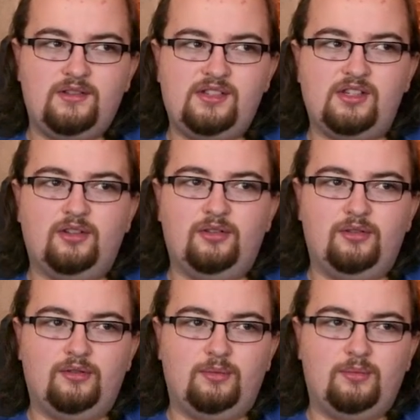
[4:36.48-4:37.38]

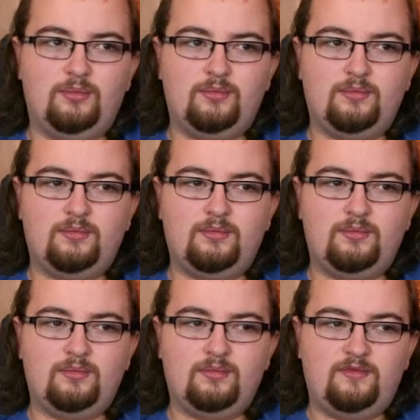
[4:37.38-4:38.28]
to
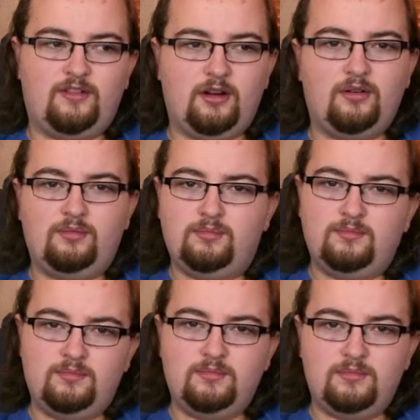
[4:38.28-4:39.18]
follow
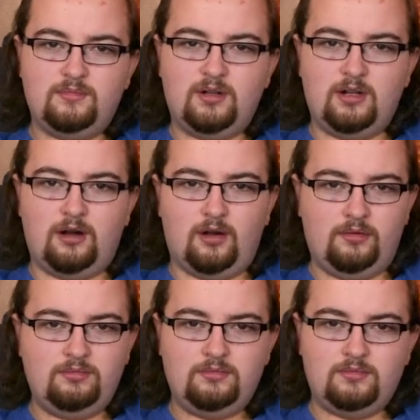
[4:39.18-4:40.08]

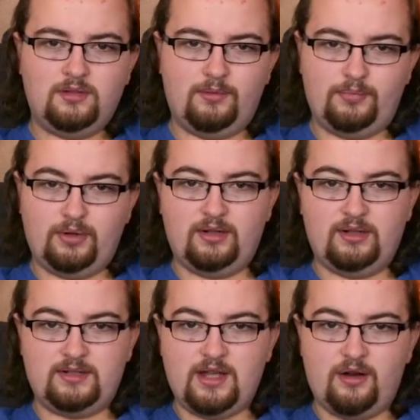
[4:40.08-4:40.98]
along and build
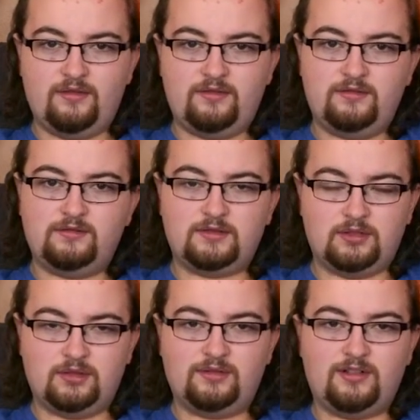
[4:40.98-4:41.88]
it yourself. Of
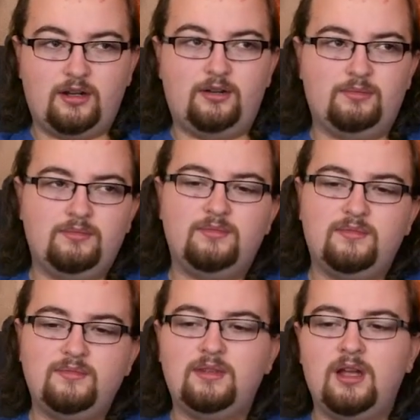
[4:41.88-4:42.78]
course,
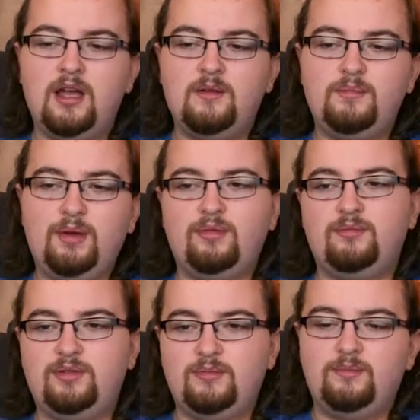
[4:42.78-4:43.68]

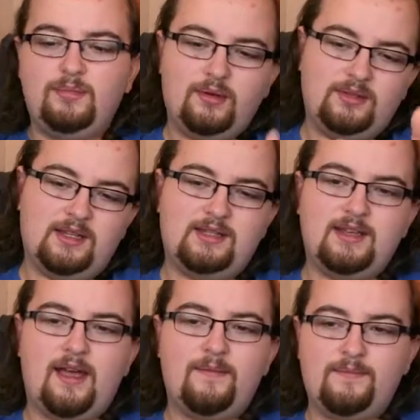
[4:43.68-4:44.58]
build the
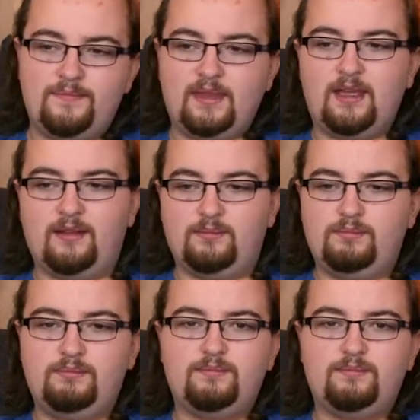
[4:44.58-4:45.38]
set and